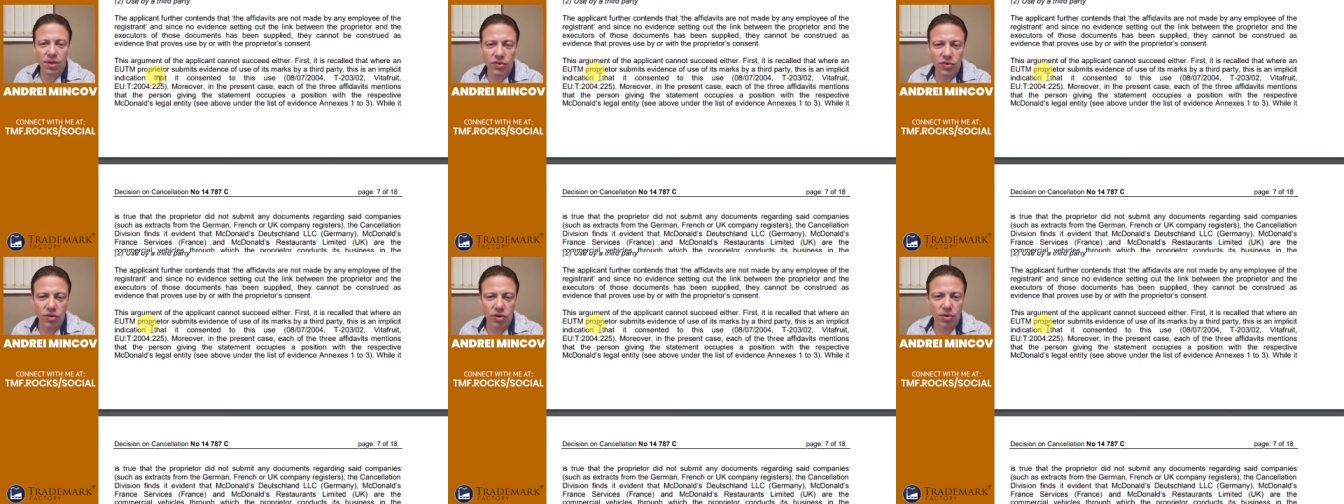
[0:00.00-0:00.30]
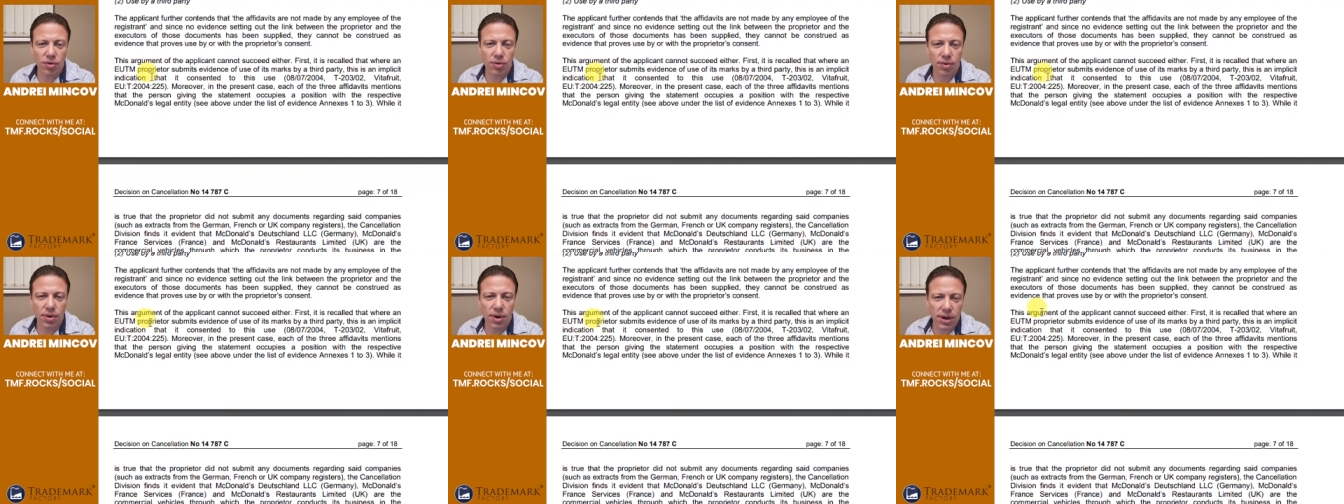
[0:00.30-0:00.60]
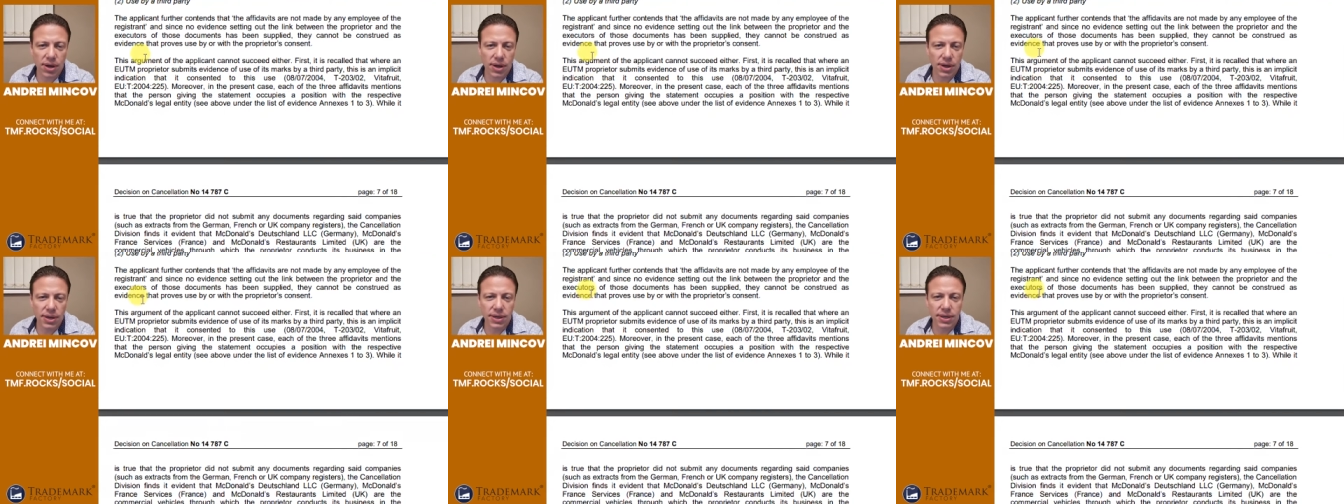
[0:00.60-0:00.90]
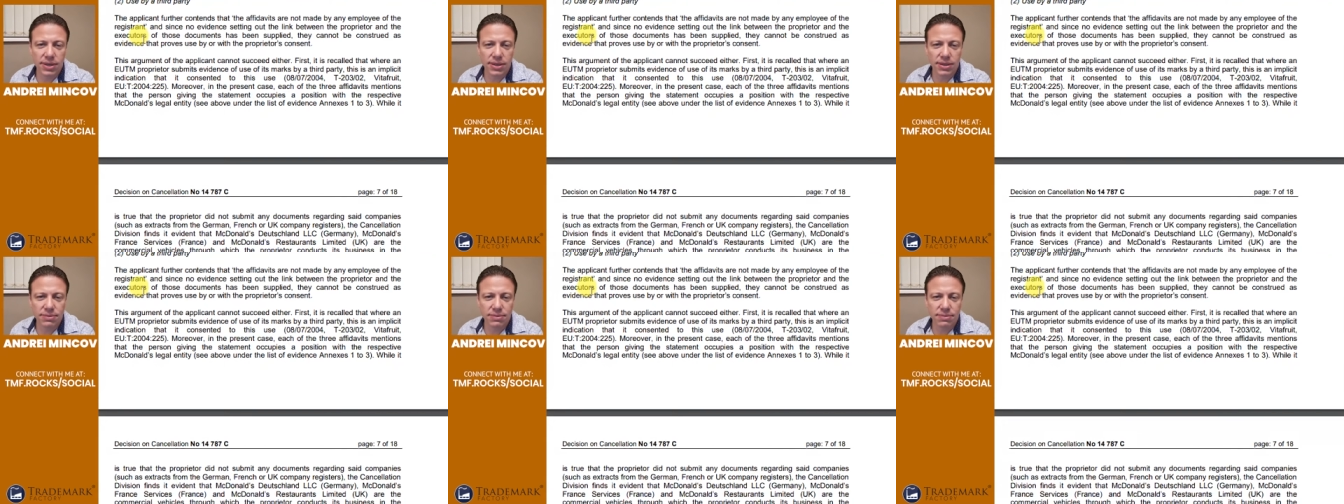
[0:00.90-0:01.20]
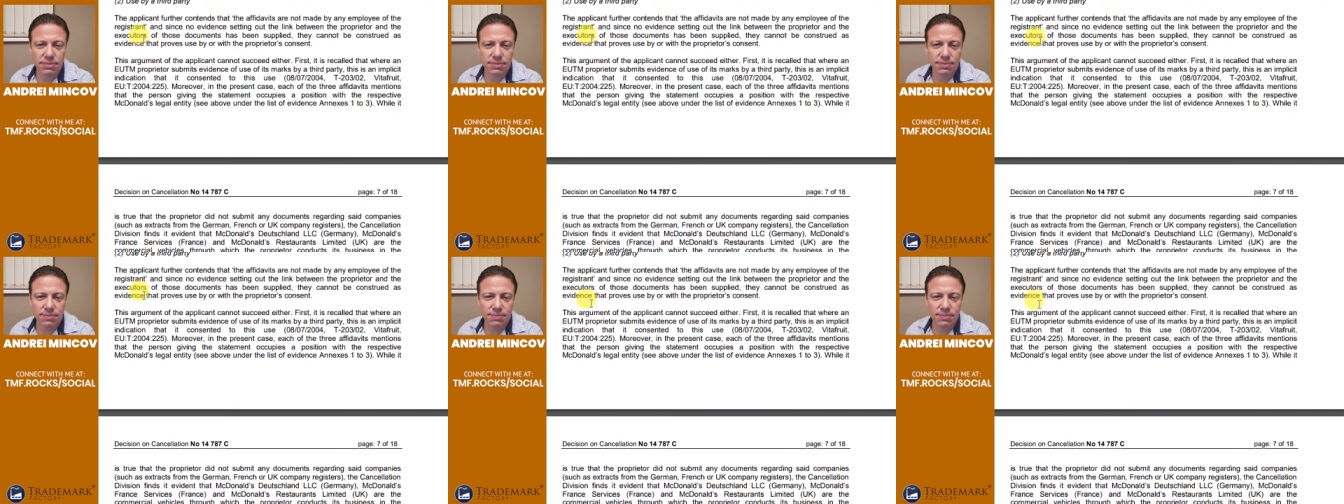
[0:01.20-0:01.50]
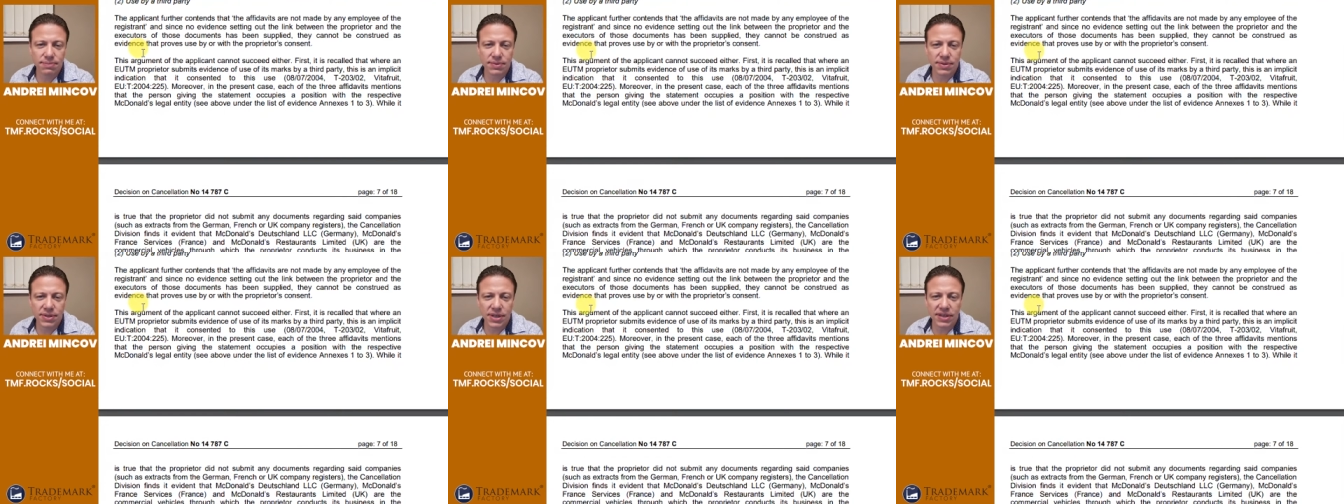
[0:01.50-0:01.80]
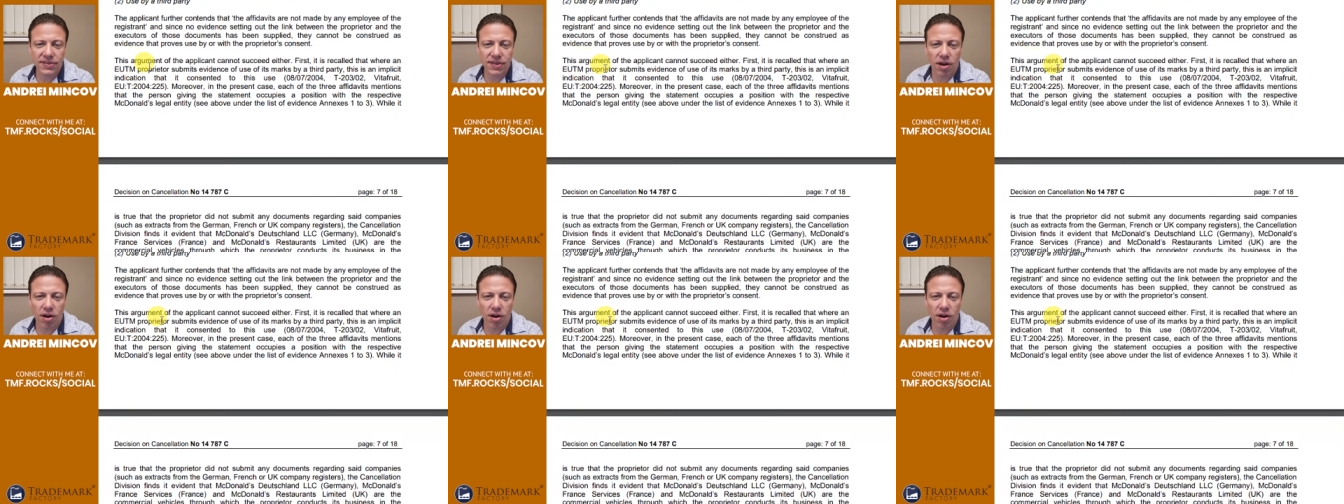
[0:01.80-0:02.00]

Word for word: So, uh, this